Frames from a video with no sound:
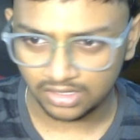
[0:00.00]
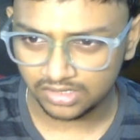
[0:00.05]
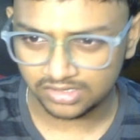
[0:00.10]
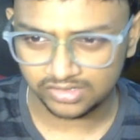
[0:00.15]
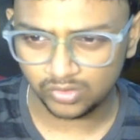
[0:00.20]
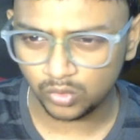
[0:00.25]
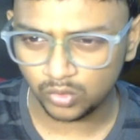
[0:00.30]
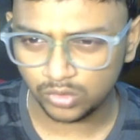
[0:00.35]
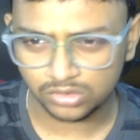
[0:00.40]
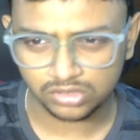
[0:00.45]

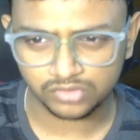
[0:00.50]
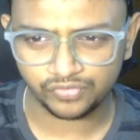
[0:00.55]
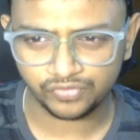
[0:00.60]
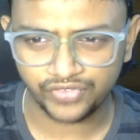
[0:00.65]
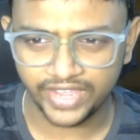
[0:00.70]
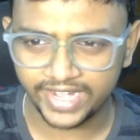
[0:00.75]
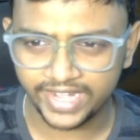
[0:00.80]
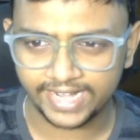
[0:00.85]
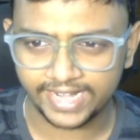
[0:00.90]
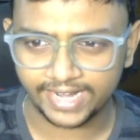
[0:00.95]
It looks
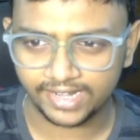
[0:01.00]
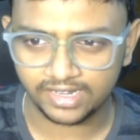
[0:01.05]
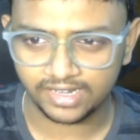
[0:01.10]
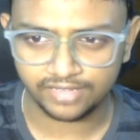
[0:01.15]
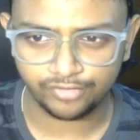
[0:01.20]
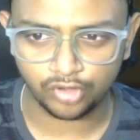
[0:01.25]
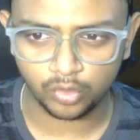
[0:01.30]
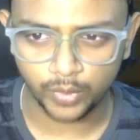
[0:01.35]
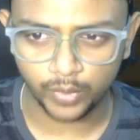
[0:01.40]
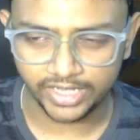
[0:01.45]
very deadly
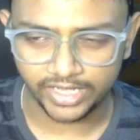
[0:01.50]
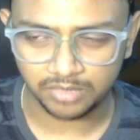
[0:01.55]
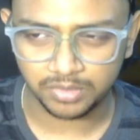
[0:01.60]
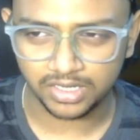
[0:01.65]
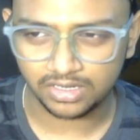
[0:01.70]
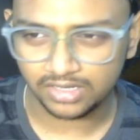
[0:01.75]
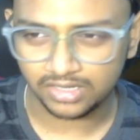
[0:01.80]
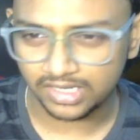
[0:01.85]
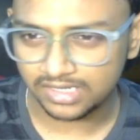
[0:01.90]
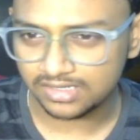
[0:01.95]
for white, but
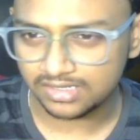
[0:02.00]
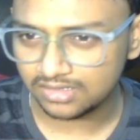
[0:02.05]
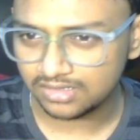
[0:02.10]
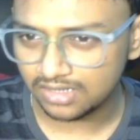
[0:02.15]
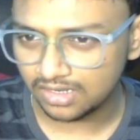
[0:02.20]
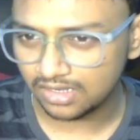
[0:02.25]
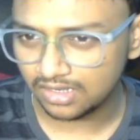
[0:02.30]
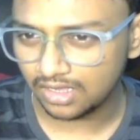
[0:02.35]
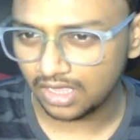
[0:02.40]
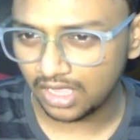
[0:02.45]
there's
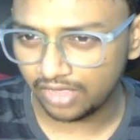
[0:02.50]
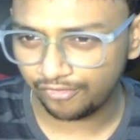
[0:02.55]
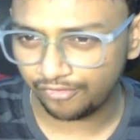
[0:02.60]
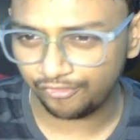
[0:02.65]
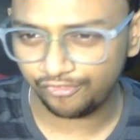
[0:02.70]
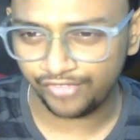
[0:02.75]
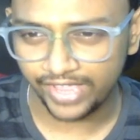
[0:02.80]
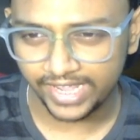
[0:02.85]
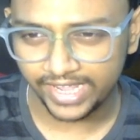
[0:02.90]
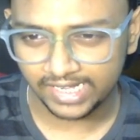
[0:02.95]
a
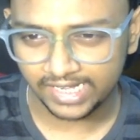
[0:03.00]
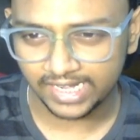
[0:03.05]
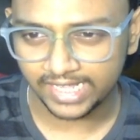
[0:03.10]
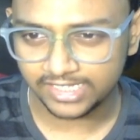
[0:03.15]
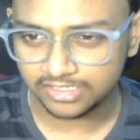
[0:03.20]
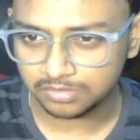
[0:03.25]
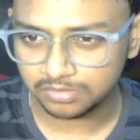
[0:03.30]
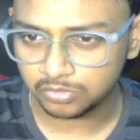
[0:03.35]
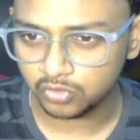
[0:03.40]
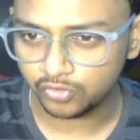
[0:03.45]
very
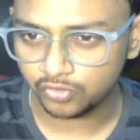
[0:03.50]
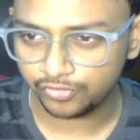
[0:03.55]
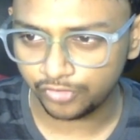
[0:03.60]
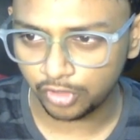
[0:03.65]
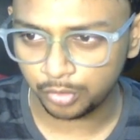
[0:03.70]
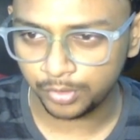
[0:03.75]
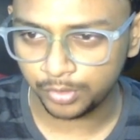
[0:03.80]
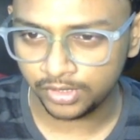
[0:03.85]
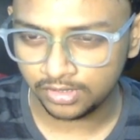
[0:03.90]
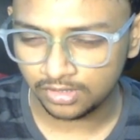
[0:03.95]
nice move for
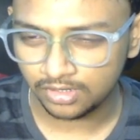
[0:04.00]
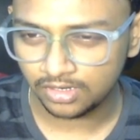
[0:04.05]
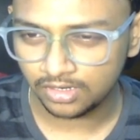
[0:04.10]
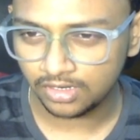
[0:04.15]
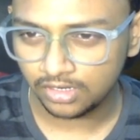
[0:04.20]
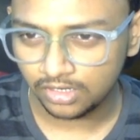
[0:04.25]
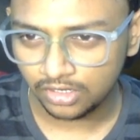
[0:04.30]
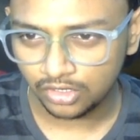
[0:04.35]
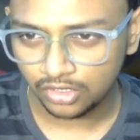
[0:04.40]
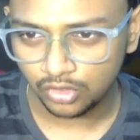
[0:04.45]
me,
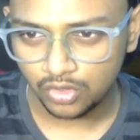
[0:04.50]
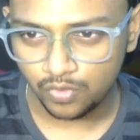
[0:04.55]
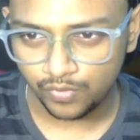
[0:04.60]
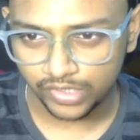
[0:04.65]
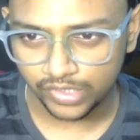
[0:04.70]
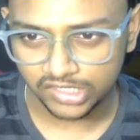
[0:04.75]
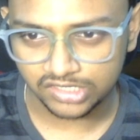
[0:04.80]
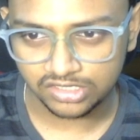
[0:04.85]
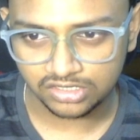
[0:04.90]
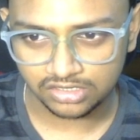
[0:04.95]

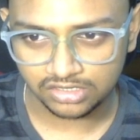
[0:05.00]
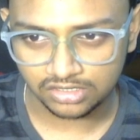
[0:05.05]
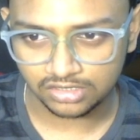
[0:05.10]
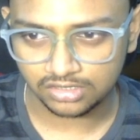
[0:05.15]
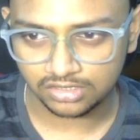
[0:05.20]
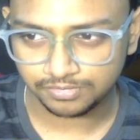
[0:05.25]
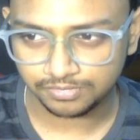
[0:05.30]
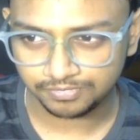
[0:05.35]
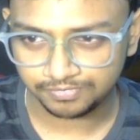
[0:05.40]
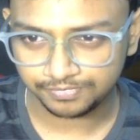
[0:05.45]
which
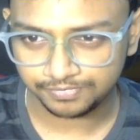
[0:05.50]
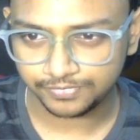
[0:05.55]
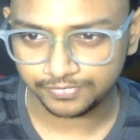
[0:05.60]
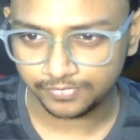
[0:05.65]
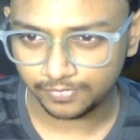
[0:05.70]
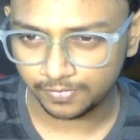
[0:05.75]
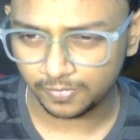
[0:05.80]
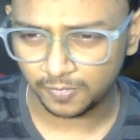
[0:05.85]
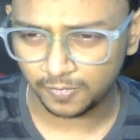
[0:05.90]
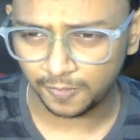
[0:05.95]

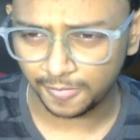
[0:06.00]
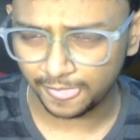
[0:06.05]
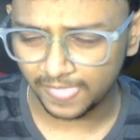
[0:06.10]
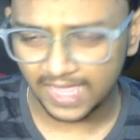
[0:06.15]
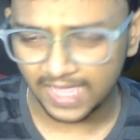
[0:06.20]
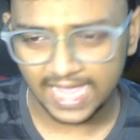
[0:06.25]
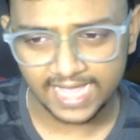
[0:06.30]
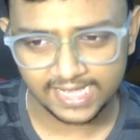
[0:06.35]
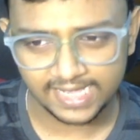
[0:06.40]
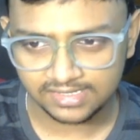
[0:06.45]

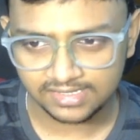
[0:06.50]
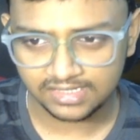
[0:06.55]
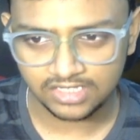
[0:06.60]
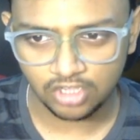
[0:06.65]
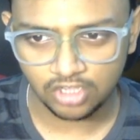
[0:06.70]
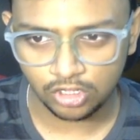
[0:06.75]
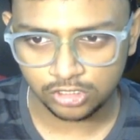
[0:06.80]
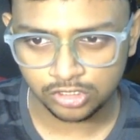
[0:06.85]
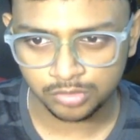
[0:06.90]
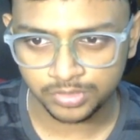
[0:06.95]
I guess he
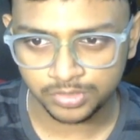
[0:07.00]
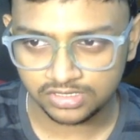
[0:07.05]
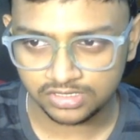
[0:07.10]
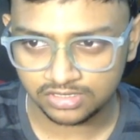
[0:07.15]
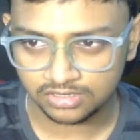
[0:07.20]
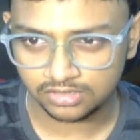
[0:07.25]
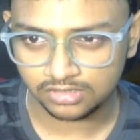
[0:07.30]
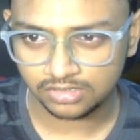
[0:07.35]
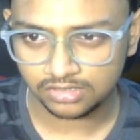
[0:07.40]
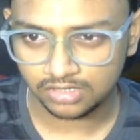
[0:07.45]
also missed
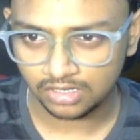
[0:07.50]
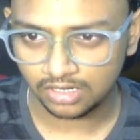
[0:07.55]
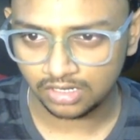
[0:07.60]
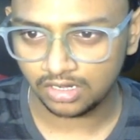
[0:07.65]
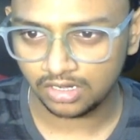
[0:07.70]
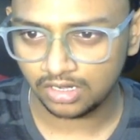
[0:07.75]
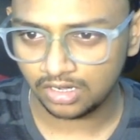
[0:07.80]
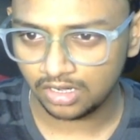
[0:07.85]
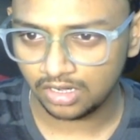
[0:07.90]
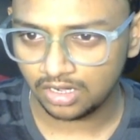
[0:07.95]
here,
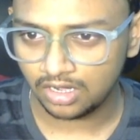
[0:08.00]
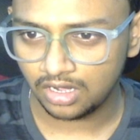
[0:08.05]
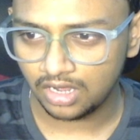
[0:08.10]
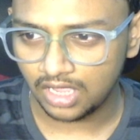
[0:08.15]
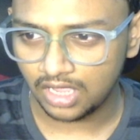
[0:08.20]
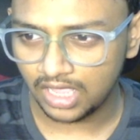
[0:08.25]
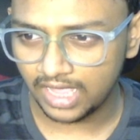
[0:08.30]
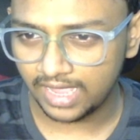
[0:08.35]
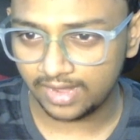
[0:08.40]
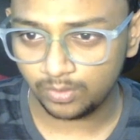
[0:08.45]

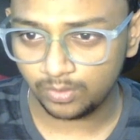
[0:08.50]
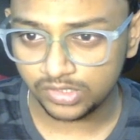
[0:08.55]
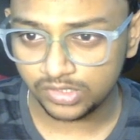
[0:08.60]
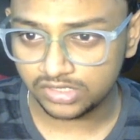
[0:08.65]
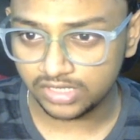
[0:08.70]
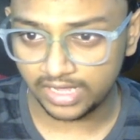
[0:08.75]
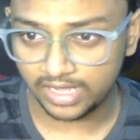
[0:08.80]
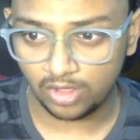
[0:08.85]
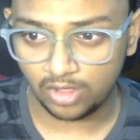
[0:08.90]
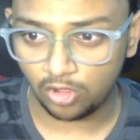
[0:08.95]
and which
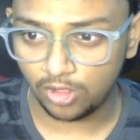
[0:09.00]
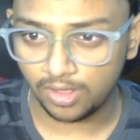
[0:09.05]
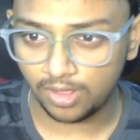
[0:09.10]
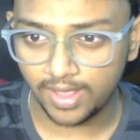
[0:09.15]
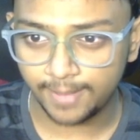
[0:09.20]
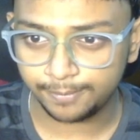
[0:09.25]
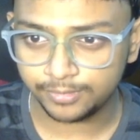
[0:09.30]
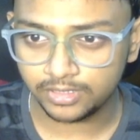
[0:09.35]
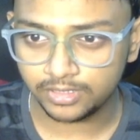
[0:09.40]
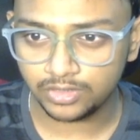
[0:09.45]

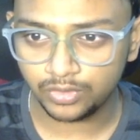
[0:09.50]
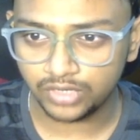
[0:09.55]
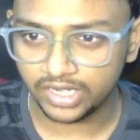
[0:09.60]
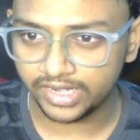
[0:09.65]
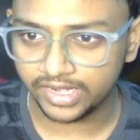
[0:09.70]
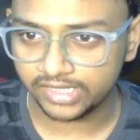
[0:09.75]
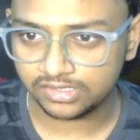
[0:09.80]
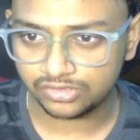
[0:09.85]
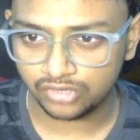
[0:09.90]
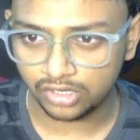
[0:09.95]
absolutely
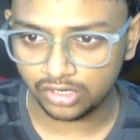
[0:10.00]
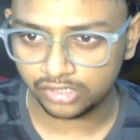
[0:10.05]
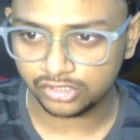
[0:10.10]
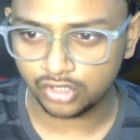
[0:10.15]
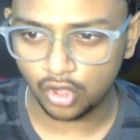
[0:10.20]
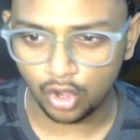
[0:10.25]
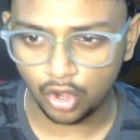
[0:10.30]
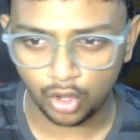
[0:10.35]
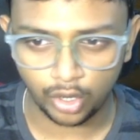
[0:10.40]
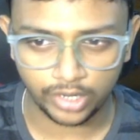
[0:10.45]
destroys
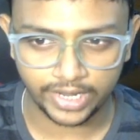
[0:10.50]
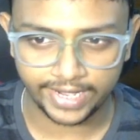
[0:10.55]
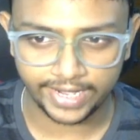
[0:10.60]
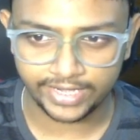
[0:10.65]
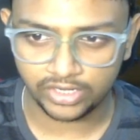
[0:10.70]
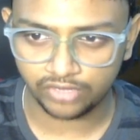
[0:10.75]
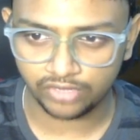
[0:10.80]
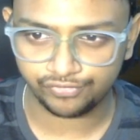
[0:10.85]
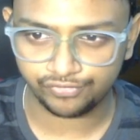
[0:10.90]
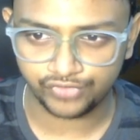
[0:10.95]
all kind
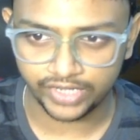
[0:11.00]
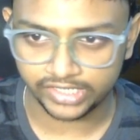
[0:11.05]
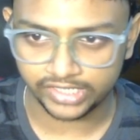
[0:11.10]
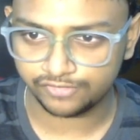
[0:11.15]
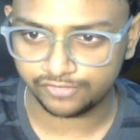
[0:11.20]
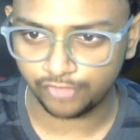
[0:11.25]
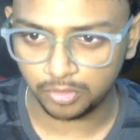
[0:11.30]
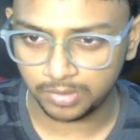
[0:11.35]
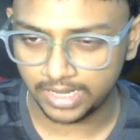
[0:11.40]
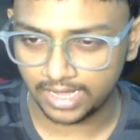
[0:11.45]
of threats
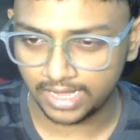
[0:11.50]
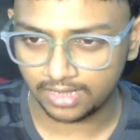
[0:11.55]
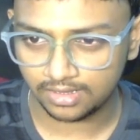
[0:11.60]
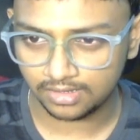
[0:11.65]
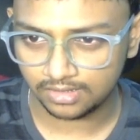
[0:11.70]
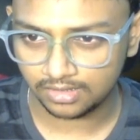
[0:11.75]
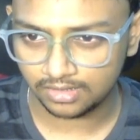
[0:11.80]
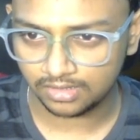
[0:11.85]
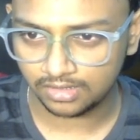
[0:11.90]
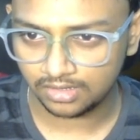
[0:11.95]
for black,
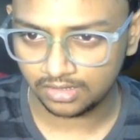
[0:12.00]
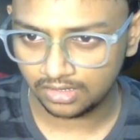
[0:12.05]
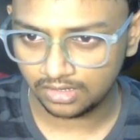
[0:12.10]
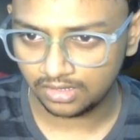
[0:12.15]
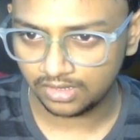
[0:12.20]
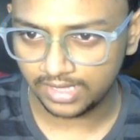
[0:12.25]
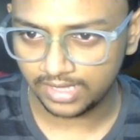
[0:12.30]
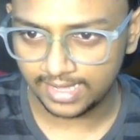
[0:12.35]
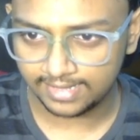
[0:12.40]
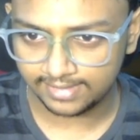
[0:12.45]

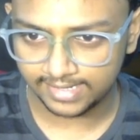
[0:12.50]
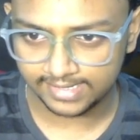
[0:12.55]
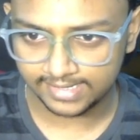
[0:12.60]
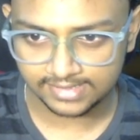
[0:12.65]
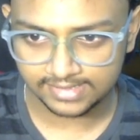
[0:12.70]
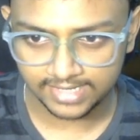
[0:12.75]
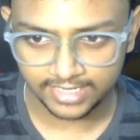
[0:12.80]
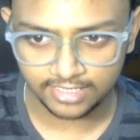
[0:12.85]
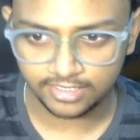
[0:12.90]
and that is knight